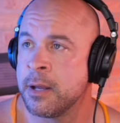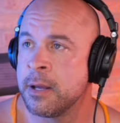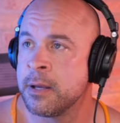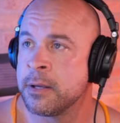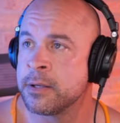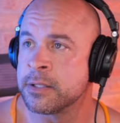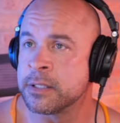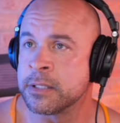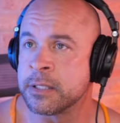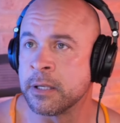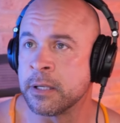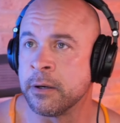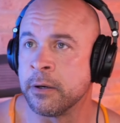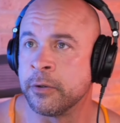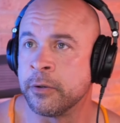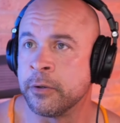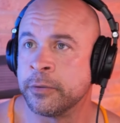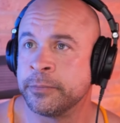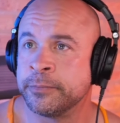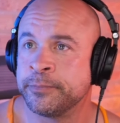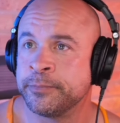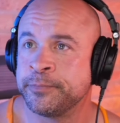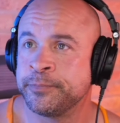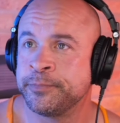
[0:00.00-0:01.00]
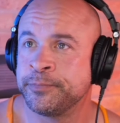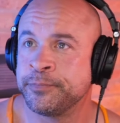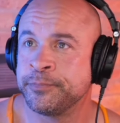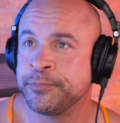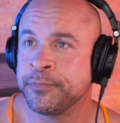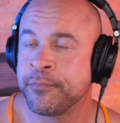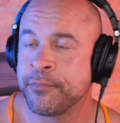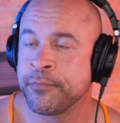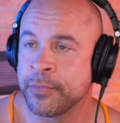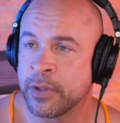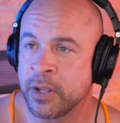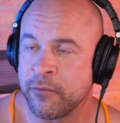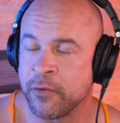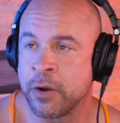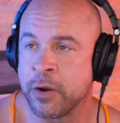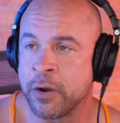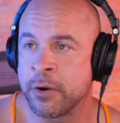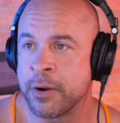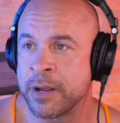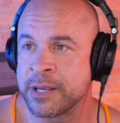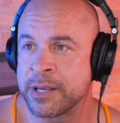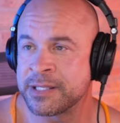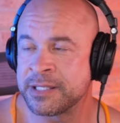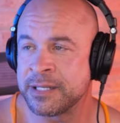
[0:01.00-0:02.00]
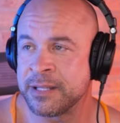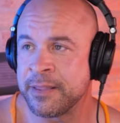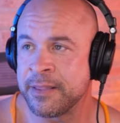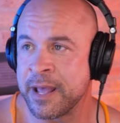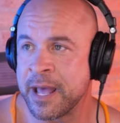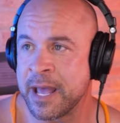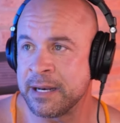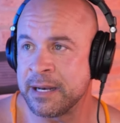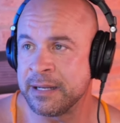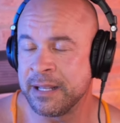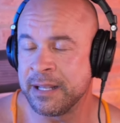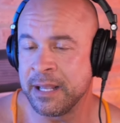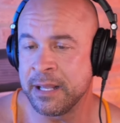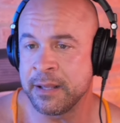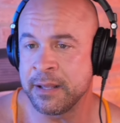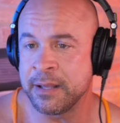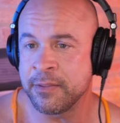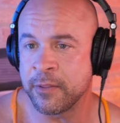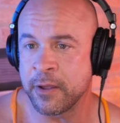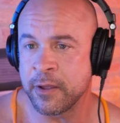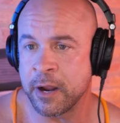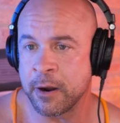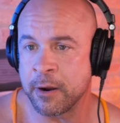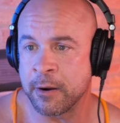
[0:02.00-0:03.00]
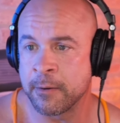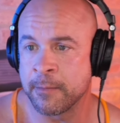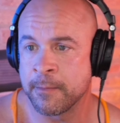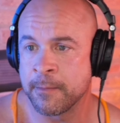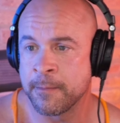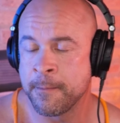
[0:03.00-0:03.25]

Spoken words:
So if you're interested in that, get in there.